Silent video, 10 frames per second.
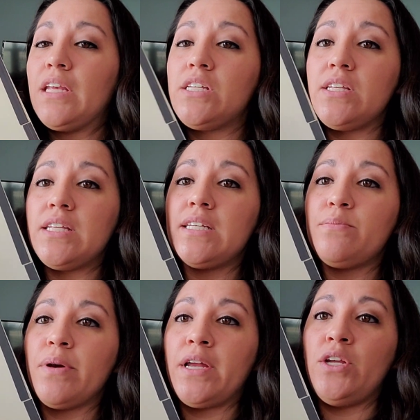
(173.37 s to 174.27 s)
So this is
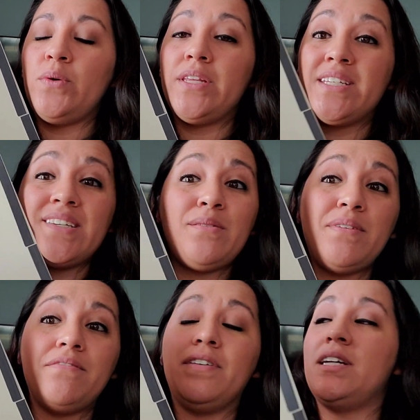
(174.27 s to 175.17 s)
brand new. This is going to
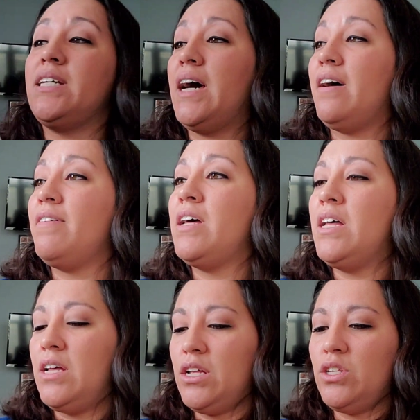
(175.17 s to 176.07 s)
be fun to have.
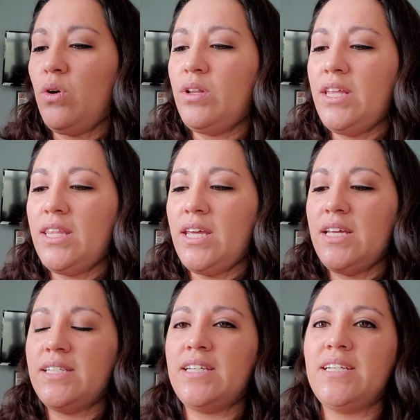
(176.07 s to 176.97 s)
The only thing
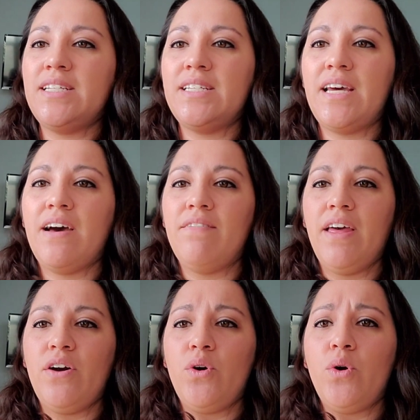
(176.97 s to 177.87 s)
is that it doesn't have
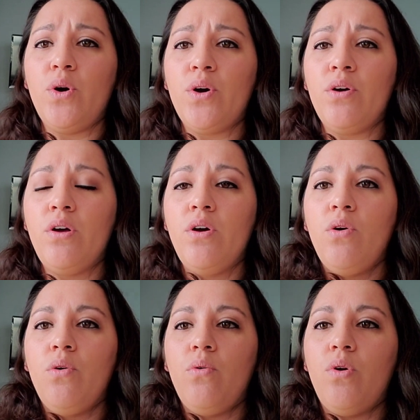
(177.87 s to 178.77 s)
like a hook
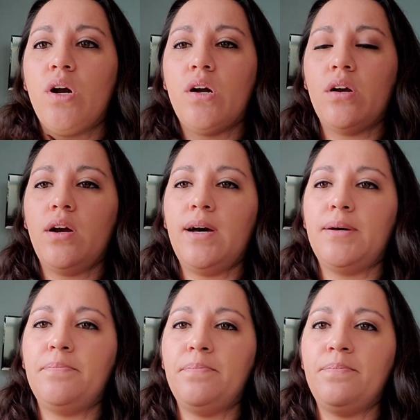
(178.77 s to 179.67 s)
or
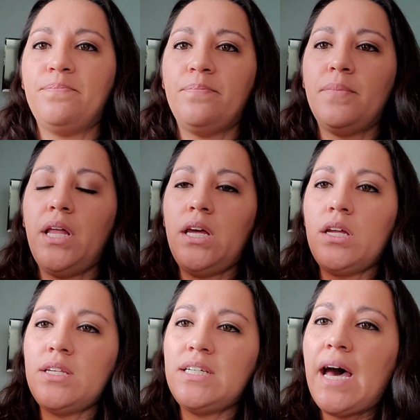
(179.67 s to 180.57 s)

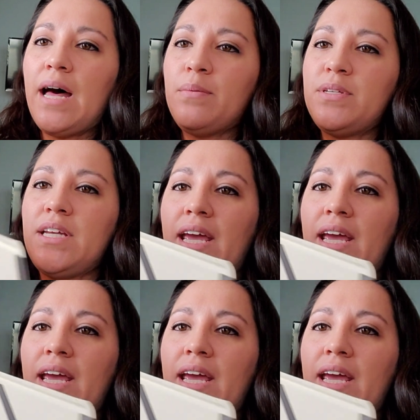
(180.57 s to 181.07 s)
like tabs to